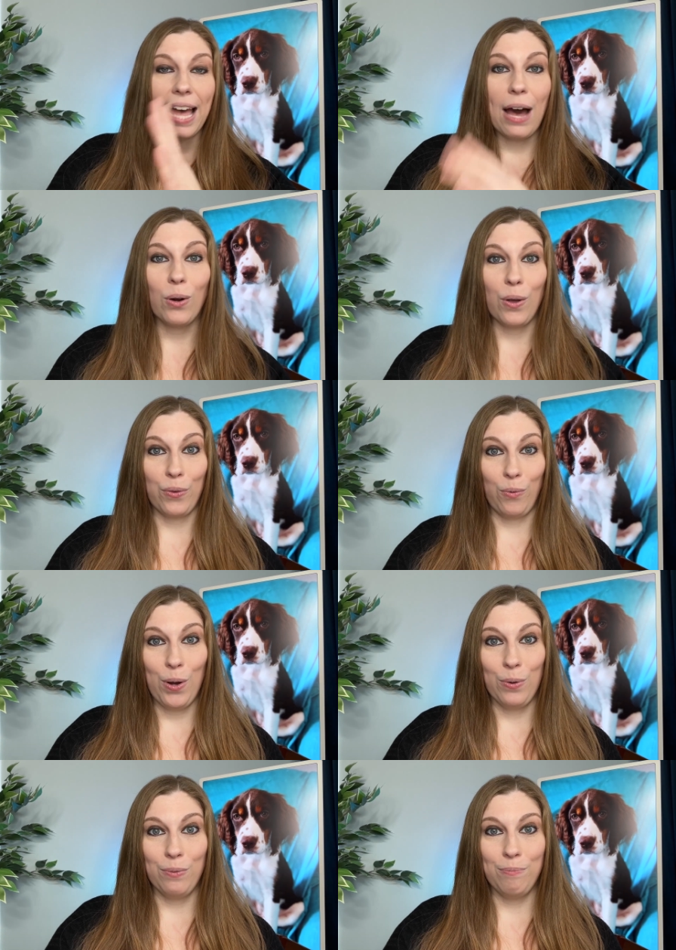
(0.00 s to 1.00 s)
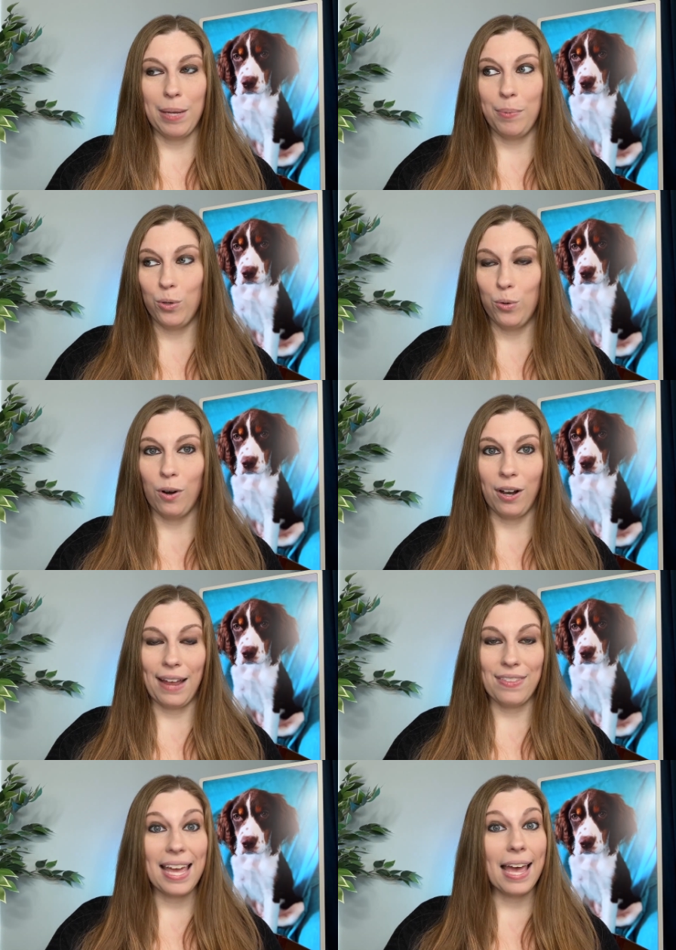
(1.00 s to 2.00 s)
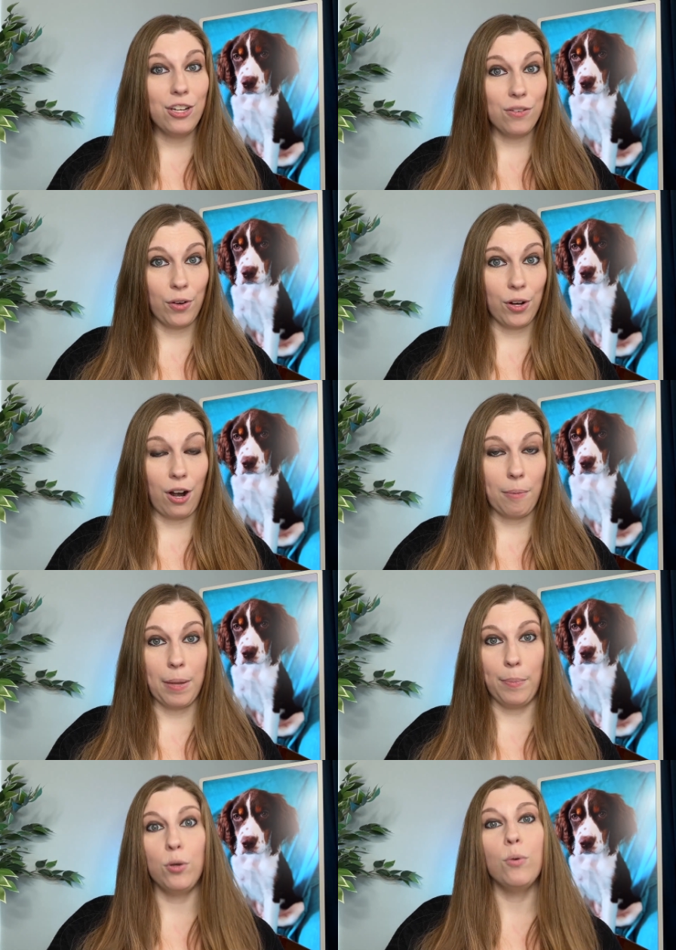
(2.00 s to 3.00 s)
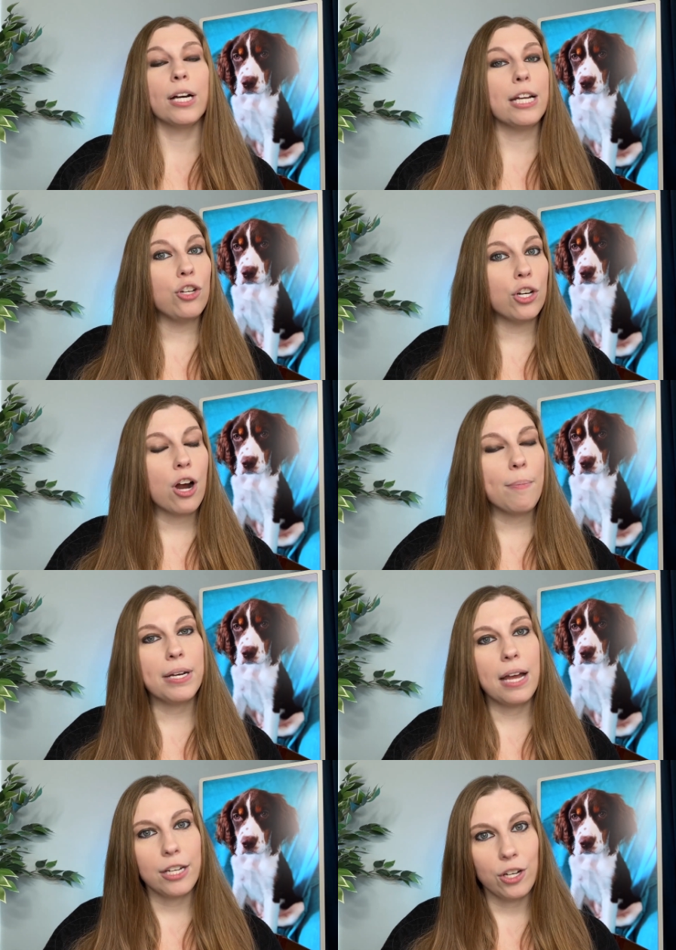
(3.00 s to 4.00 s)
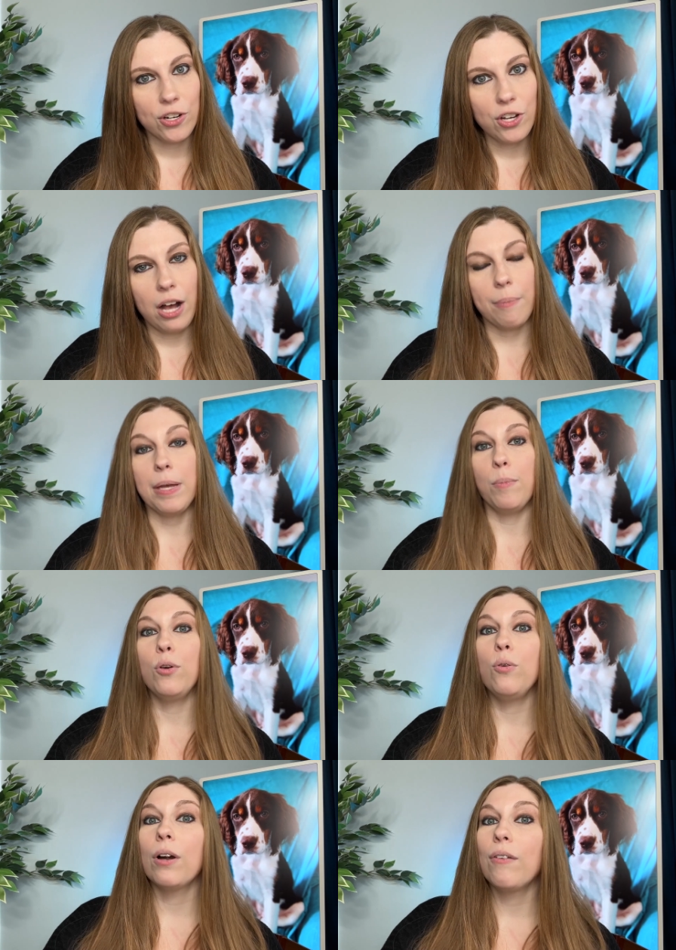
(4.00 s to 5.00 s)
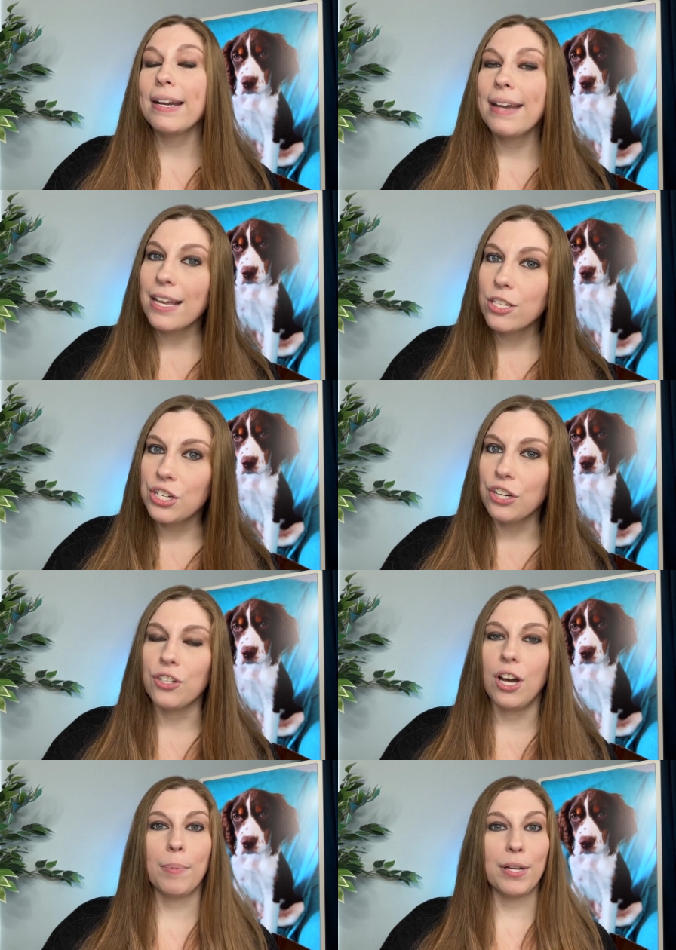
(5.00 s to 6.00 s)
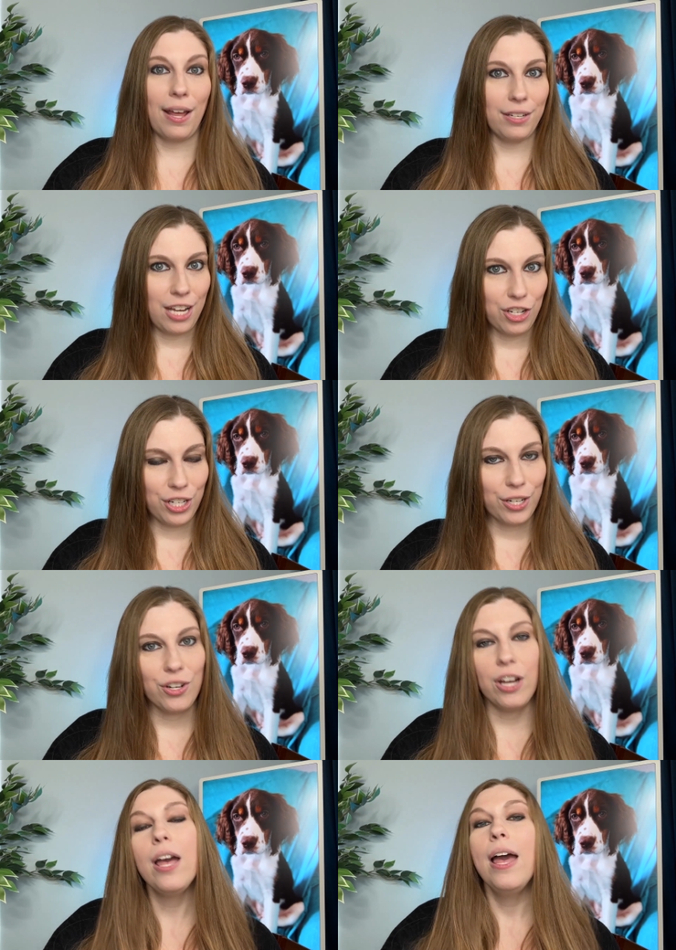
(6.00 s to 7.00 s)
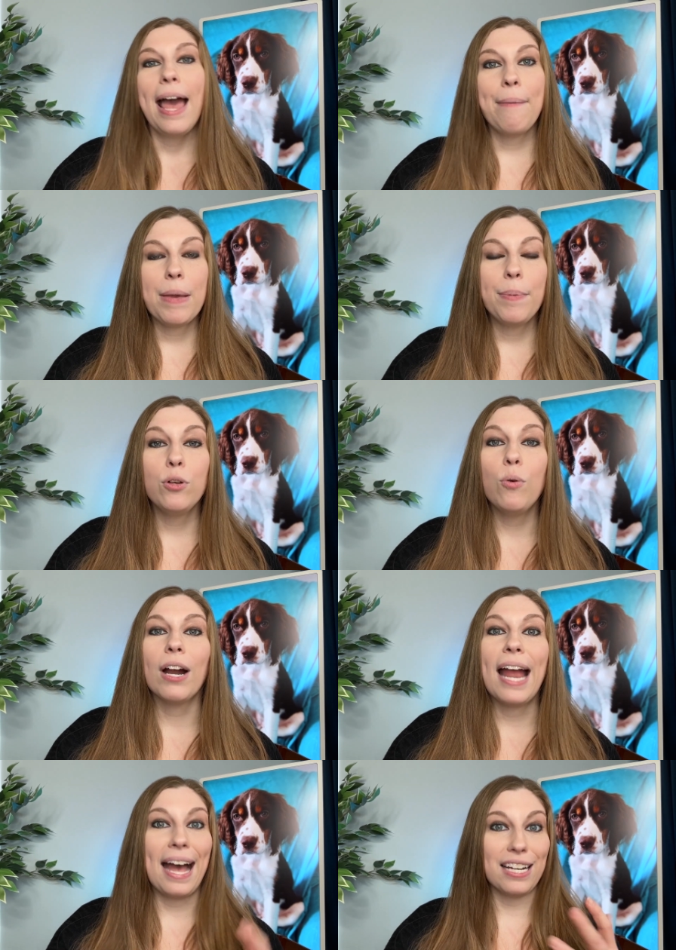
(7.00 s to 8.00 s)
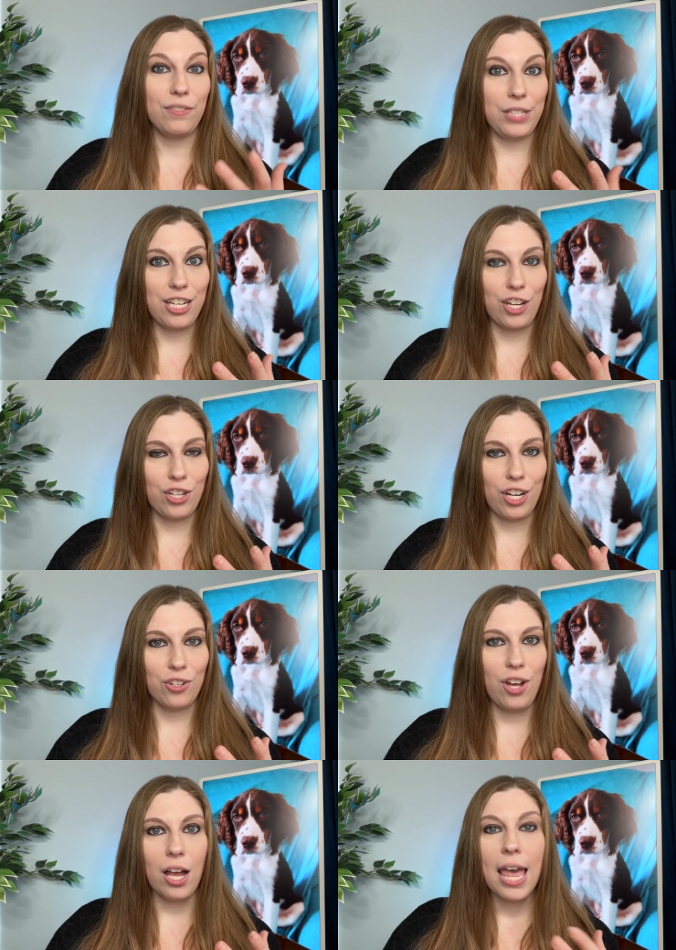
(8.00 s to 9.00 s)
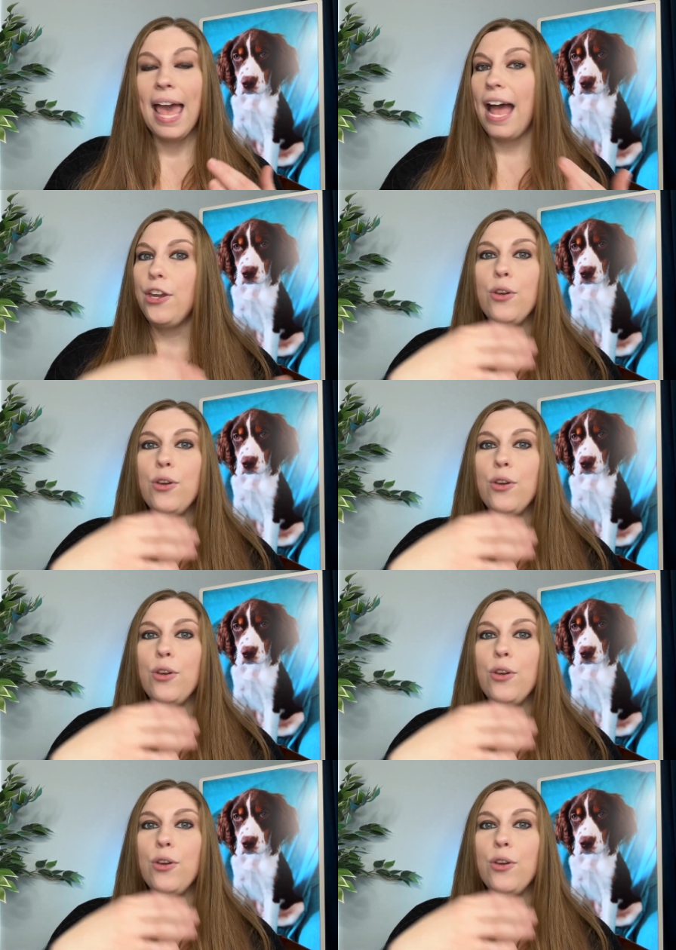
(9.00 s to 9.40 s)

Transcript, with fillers: out on the road, people who are at the edge of your yard, people who are in your yard but not near your dog, people who are right next to your dog but not touching your dog, and people who are actively touching your dog. And you